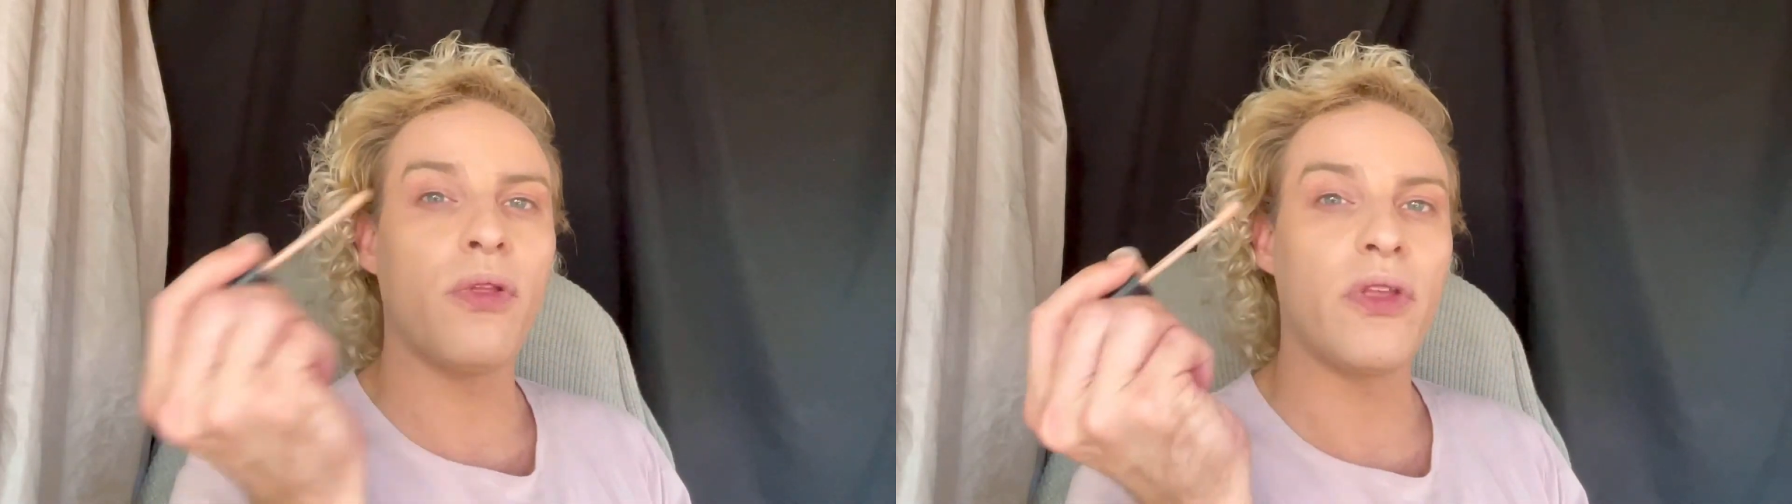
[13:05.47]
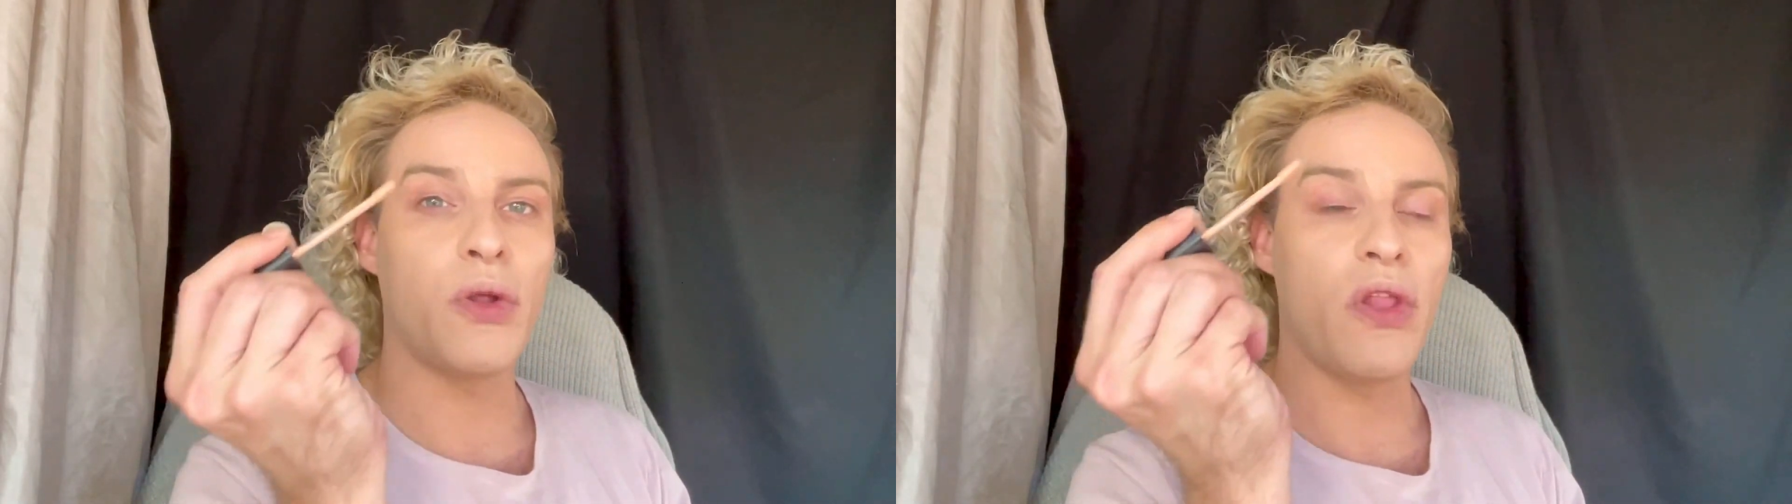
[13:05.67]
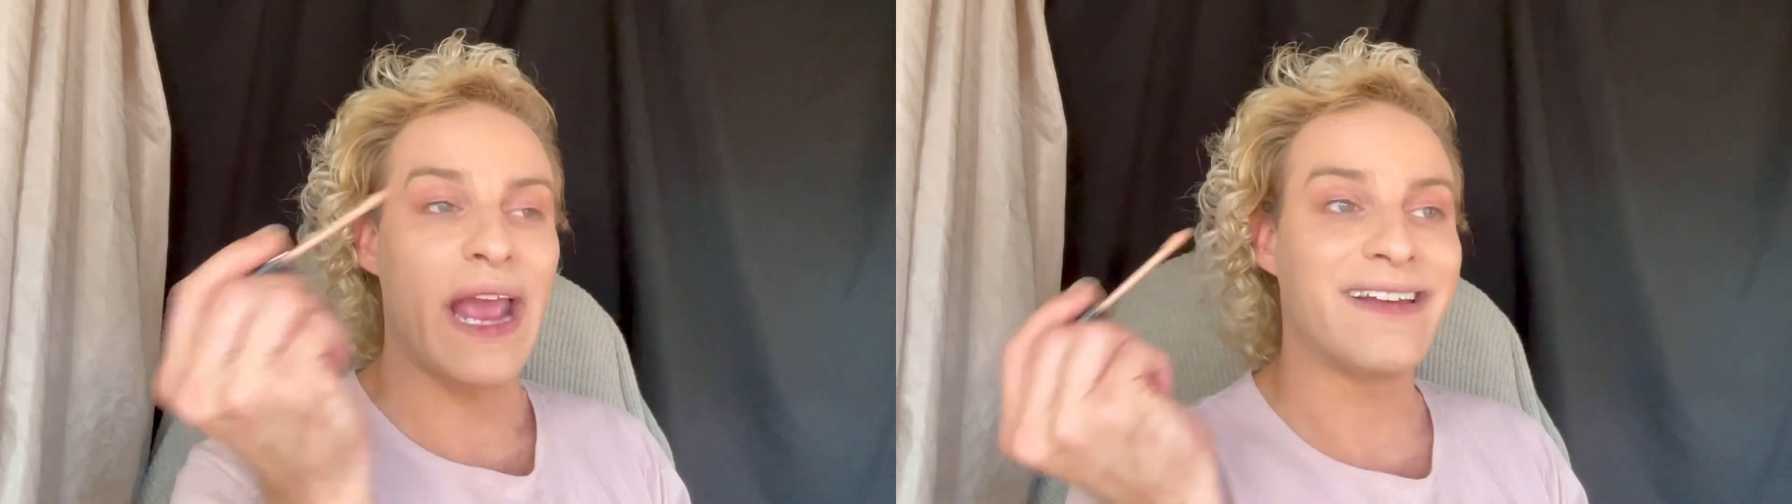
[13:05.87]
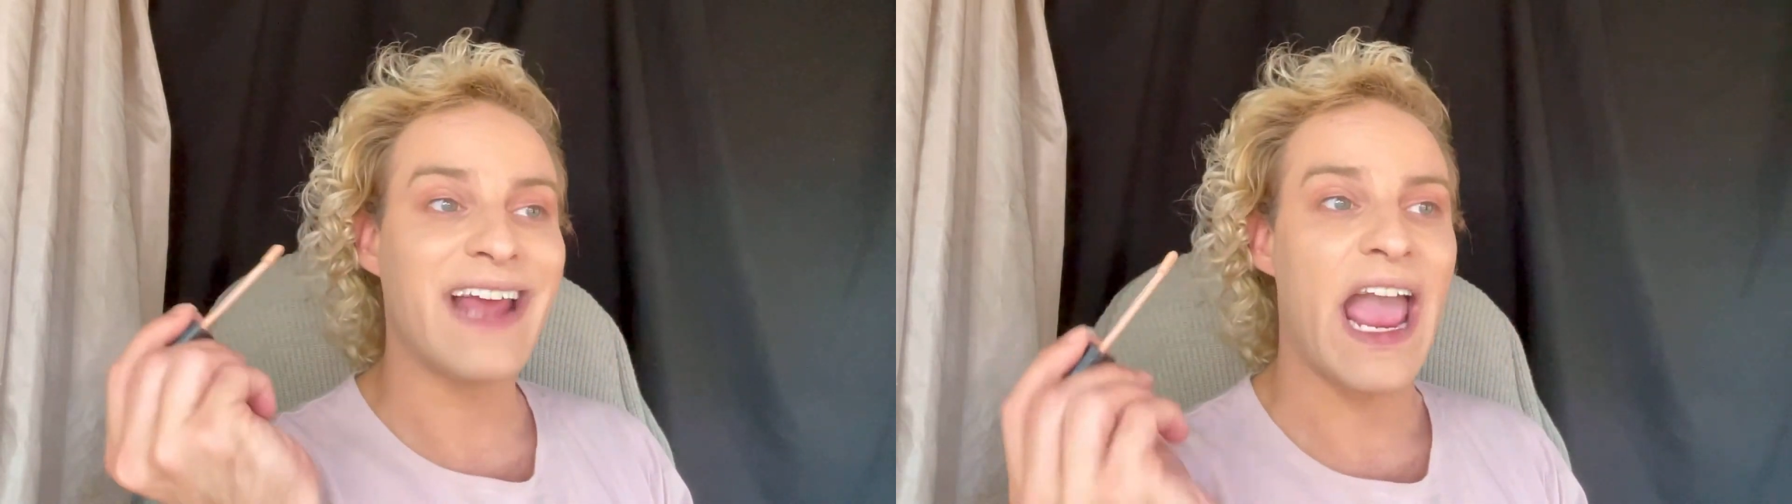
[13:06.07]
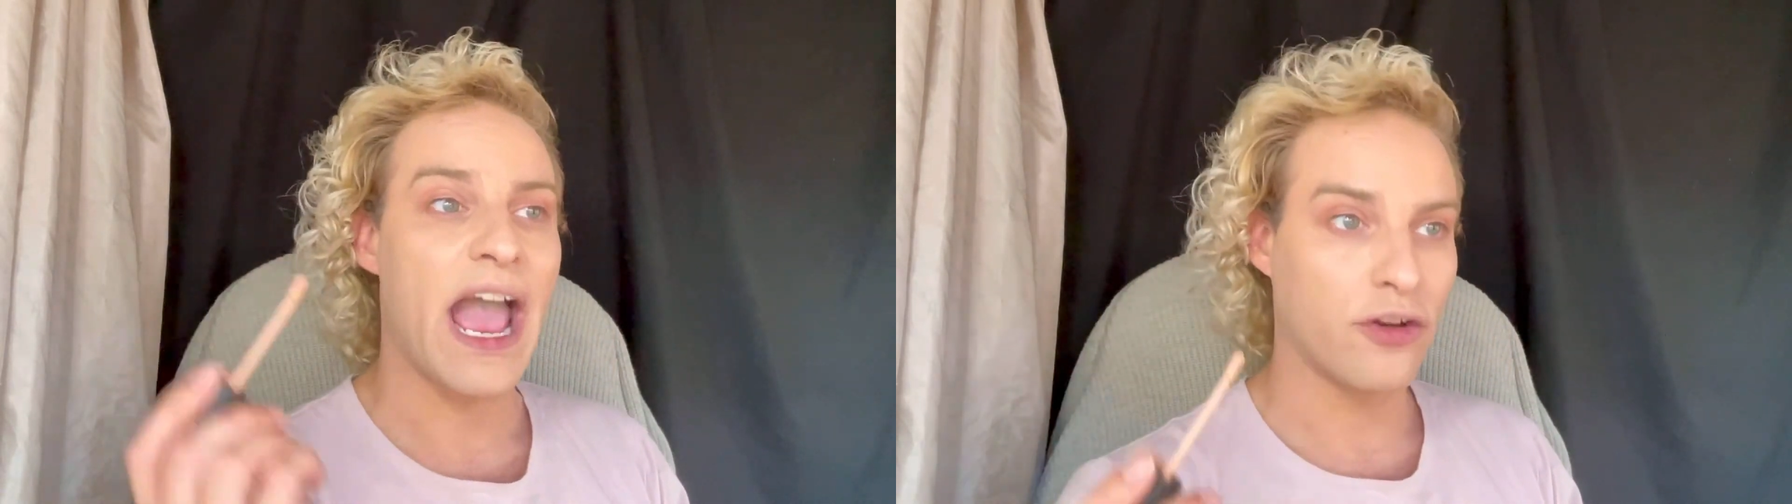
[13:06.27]
little like
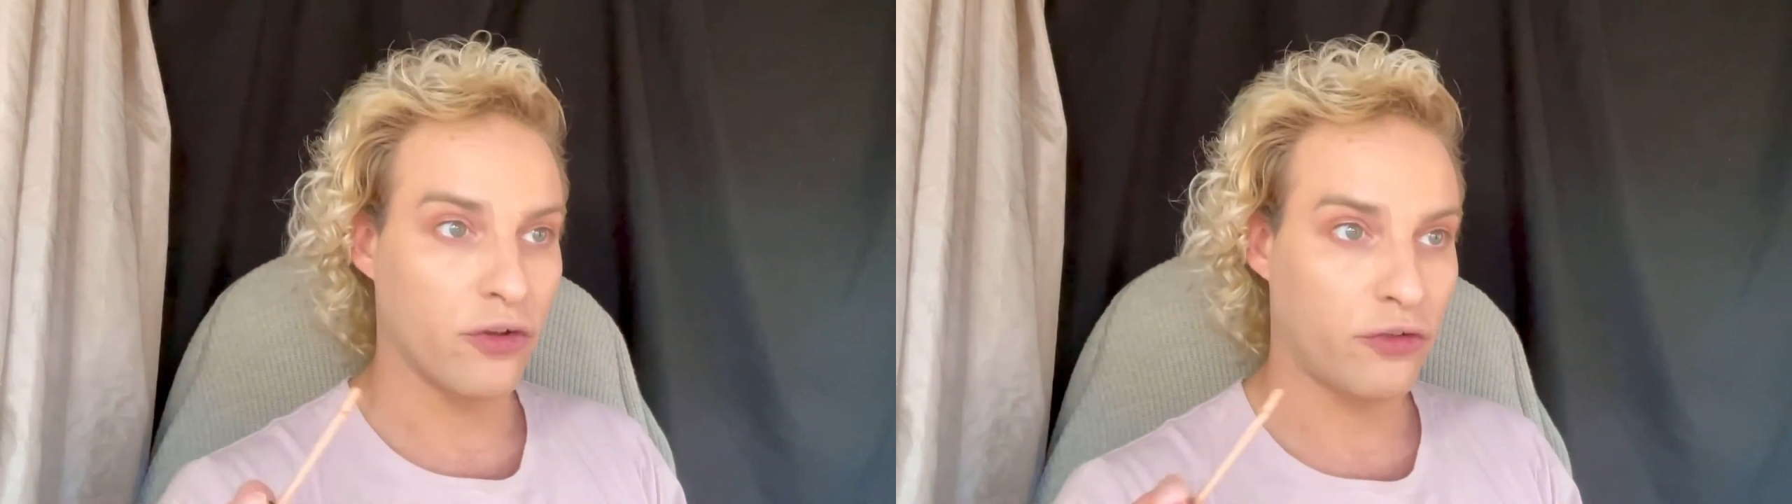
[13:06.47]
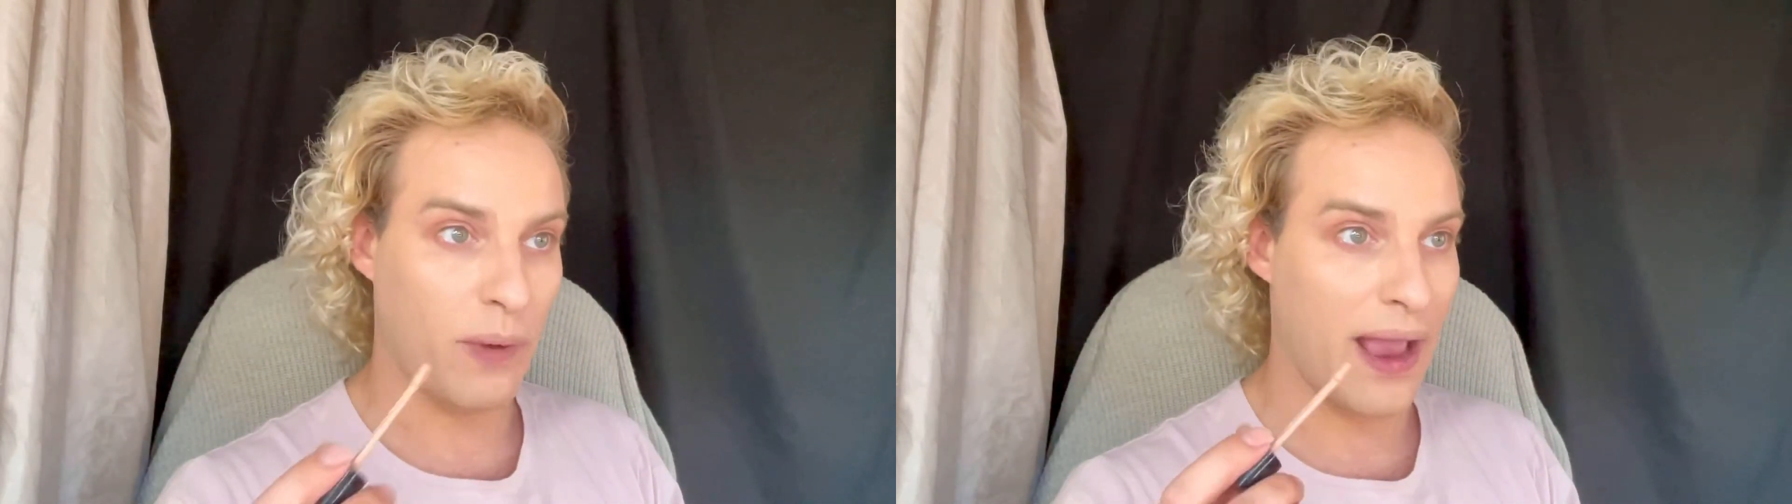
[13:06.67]
diagonal swipes.